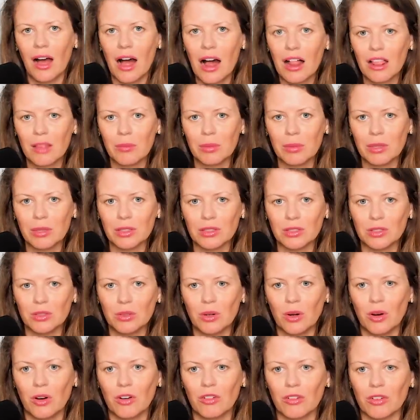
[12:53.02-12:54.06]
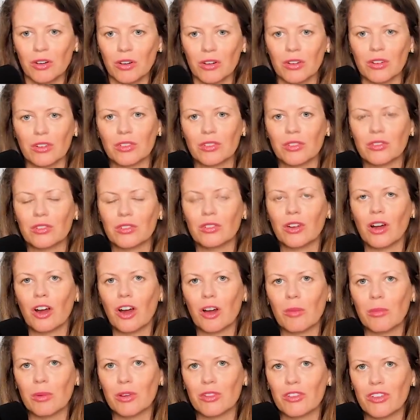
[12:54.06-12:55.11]
hullabaloo over
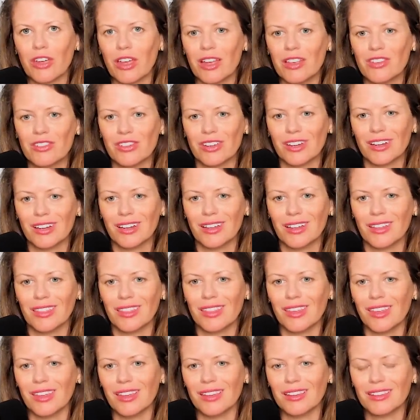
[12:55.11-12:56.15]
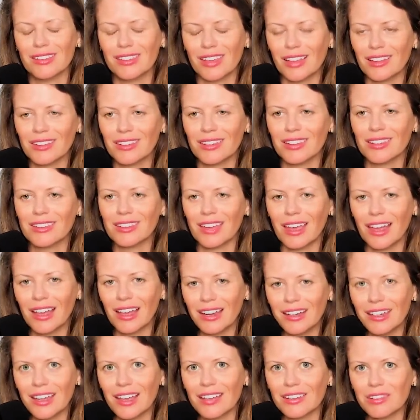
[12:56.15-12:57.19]
Harper changing the census.
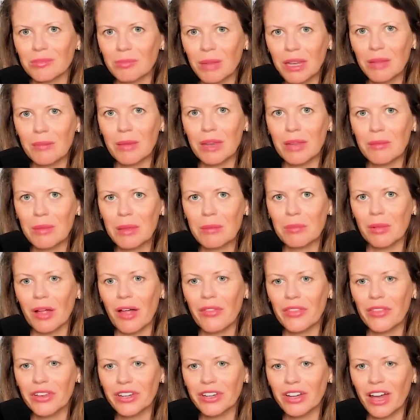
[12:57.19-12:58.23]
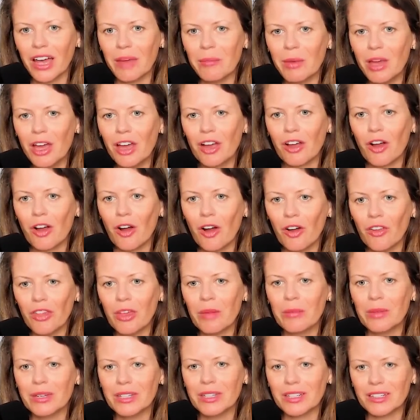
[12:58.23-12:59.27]
And yes, many, many people at the time called
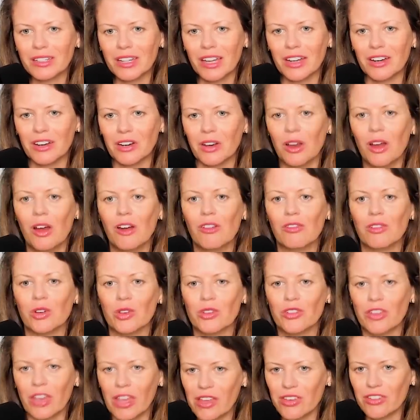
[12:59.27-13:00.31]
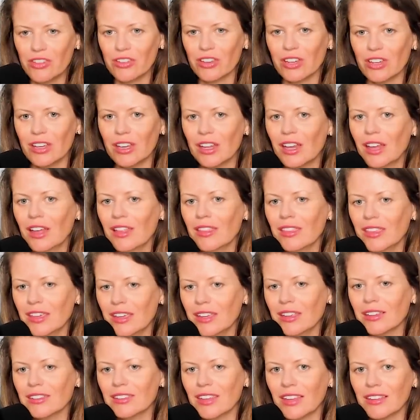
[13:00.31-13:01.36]
him a dictator for changing
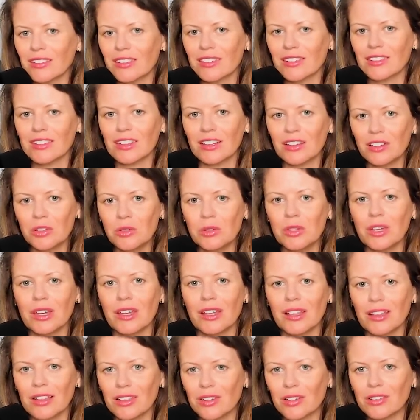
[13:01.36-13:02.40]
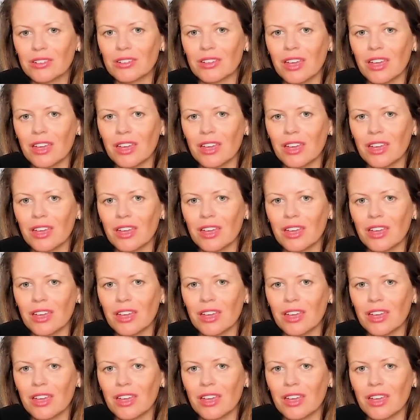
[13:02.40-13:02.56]
the census, including, it looks